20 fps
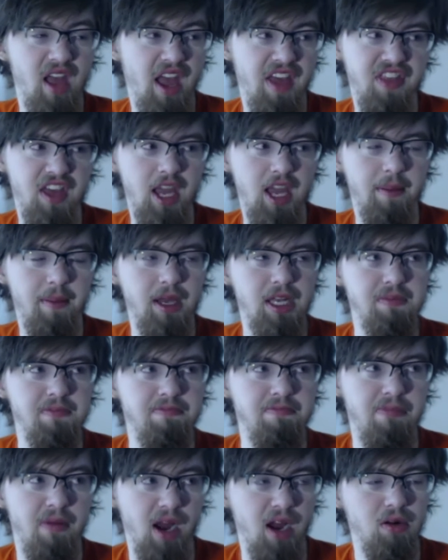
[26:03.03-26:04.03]
I think I might
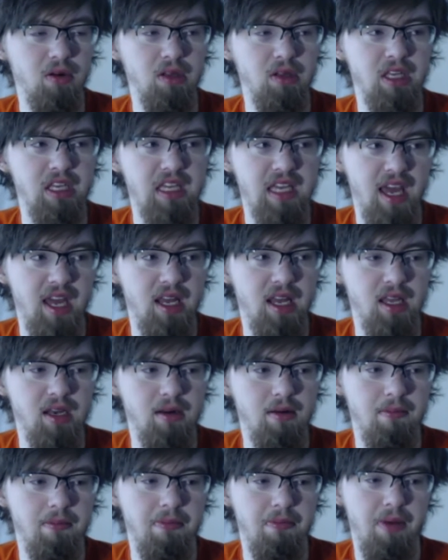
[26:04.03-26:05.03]
barely get it
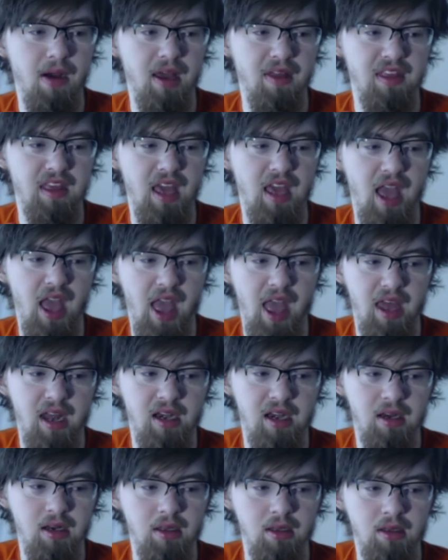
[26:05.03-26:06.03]
by the
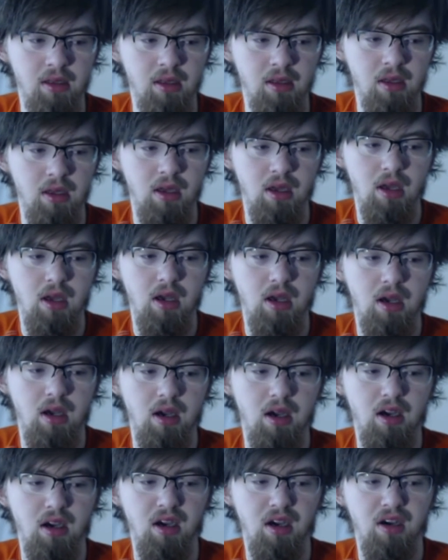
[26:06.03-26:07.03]
end
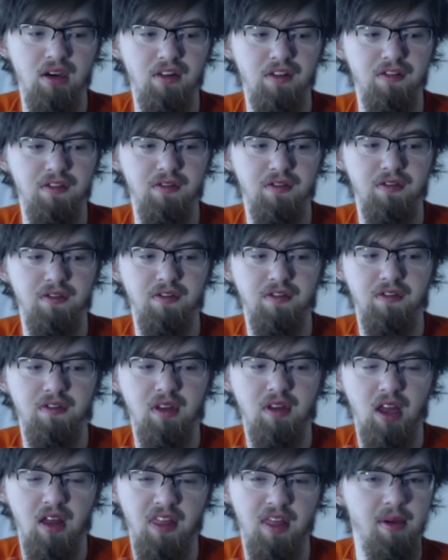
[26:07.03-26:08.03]
of.
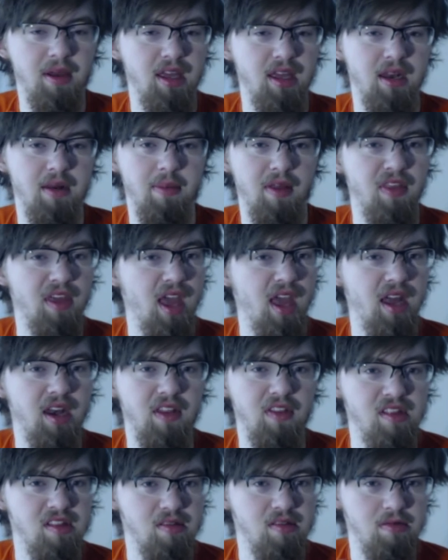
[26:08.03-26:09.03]
Yeah, I think I might get it by the end
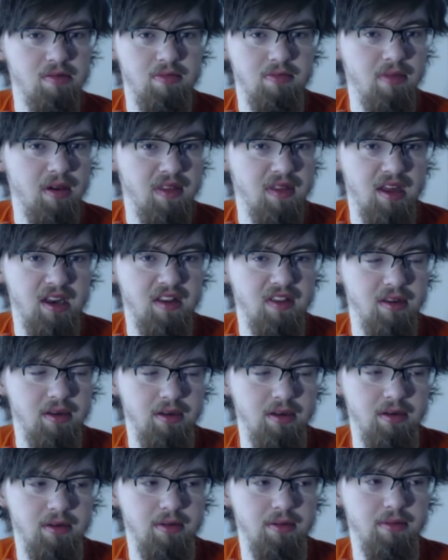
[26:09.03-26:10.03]
of this. By the end of
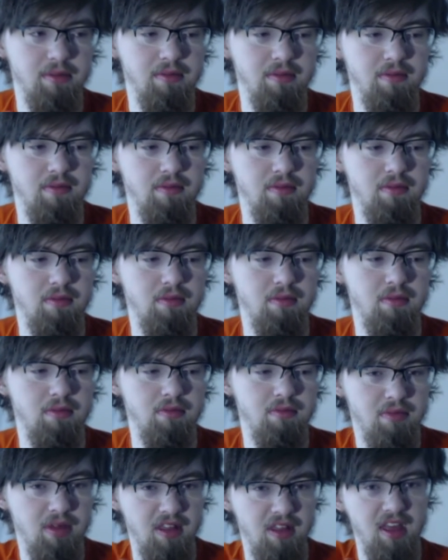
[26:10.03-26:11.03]

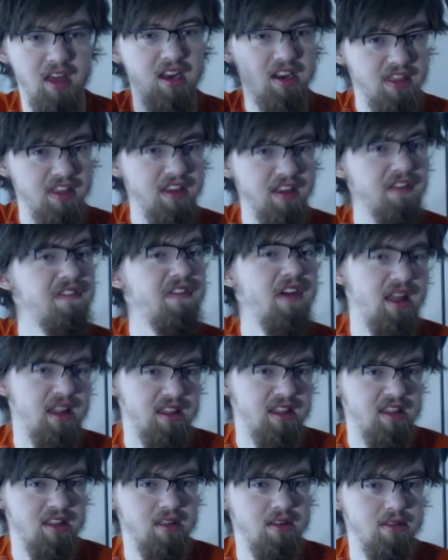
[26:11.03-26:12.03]
the
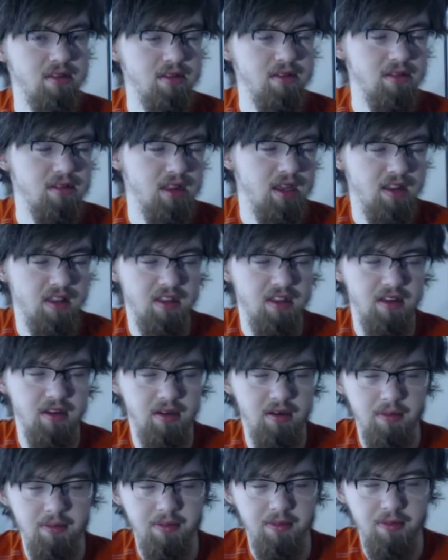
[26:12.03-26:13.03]
event, the end of the
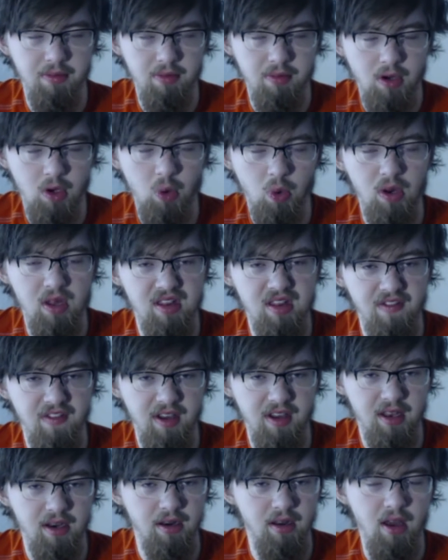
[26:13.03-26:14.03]
quiz
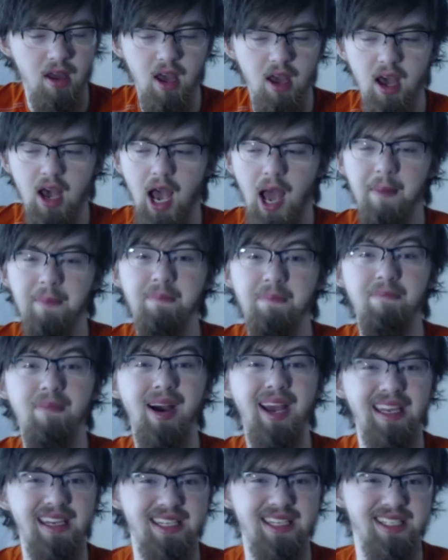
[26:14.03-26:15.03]
event, I
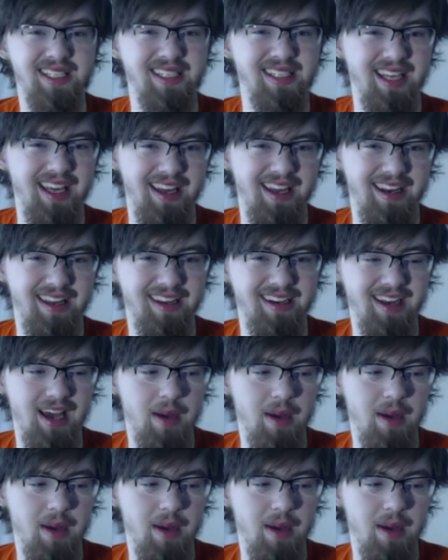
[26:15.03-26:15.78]
might get it.